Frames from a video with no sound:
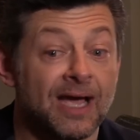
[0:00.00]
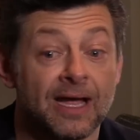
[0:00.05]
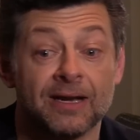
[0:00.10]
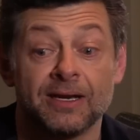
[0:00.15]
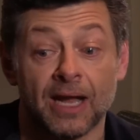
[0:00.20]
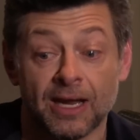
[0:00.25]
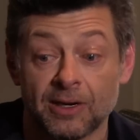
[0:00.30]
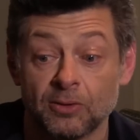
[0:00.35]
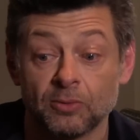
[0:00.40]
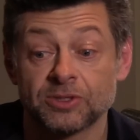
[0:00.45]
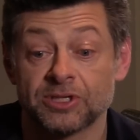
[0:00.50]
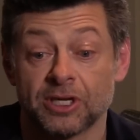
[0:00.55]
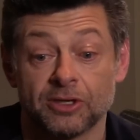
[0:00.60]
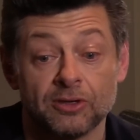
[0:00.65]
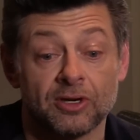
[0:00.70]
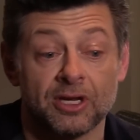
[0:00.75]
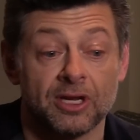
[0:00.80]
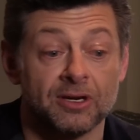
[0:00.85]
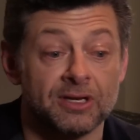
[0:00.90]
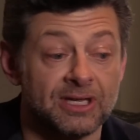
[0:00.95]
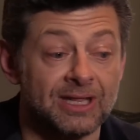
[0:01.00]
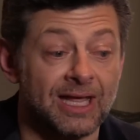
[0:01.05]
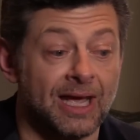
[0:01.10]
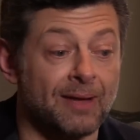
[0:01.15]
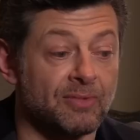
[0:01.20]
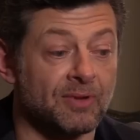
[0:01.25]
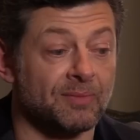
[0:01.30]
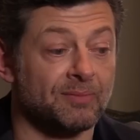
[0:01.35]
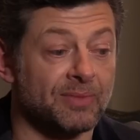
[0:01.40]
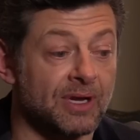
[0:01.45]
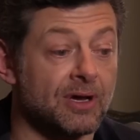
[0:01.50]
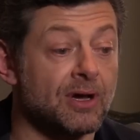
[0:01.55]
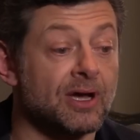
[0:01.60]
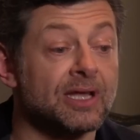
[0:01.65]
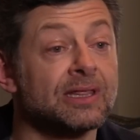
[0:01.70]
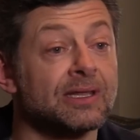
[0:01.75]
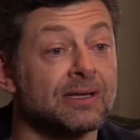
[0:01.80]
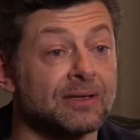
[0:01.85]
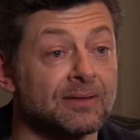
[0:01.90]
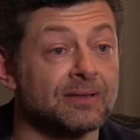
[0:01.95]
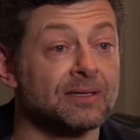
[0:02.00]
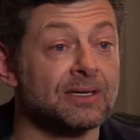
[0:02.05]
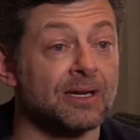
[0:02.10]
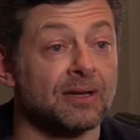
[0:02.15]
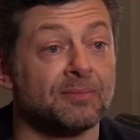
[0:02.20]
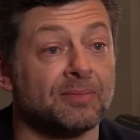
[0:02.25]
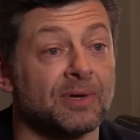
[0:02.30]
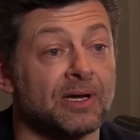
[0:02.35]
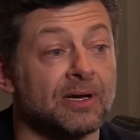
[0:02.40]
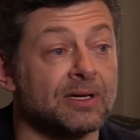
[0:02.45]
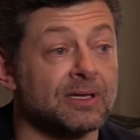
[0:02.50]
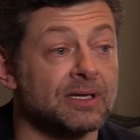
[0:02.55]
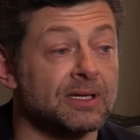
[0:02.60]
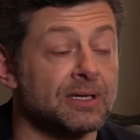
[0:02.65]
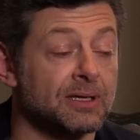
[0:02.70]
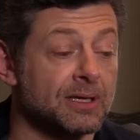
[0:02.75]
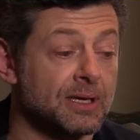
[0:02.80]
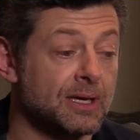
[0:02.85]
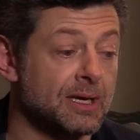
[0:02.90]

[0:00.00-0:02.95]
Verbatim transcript: And, and also not only that, but behind the, you know, behind